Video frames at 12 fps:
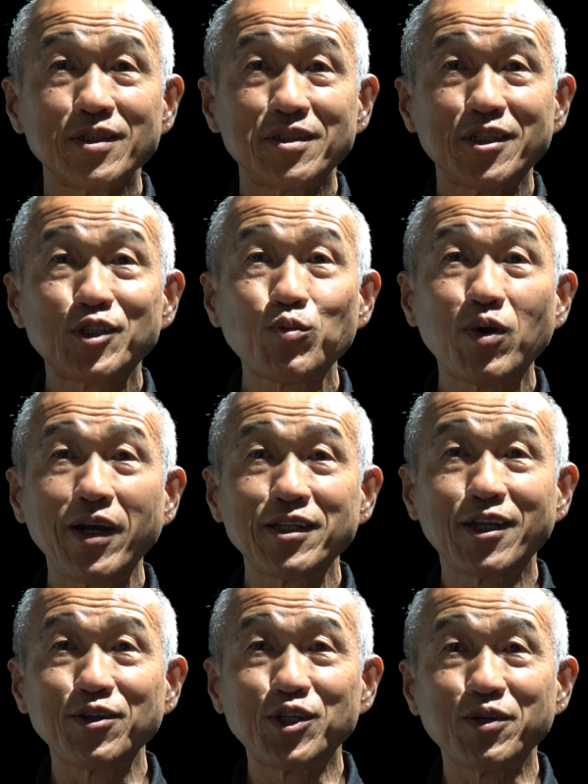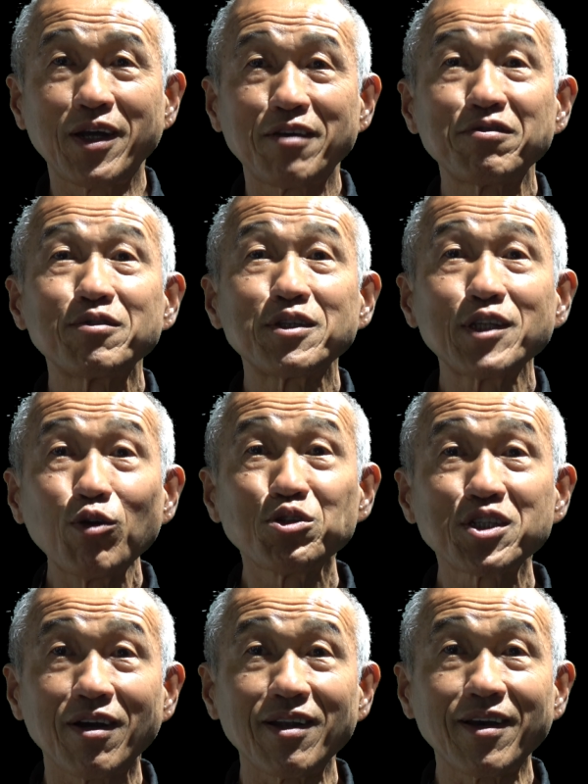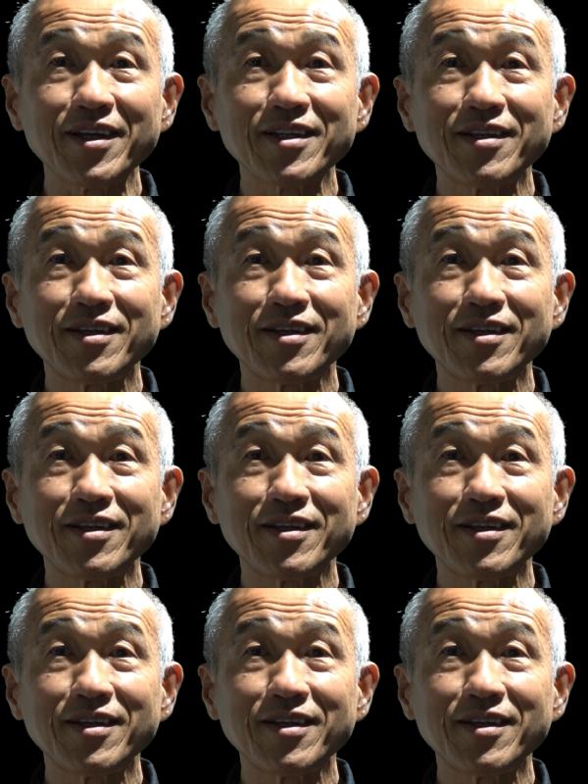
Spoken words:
Just why don't you have no skylight?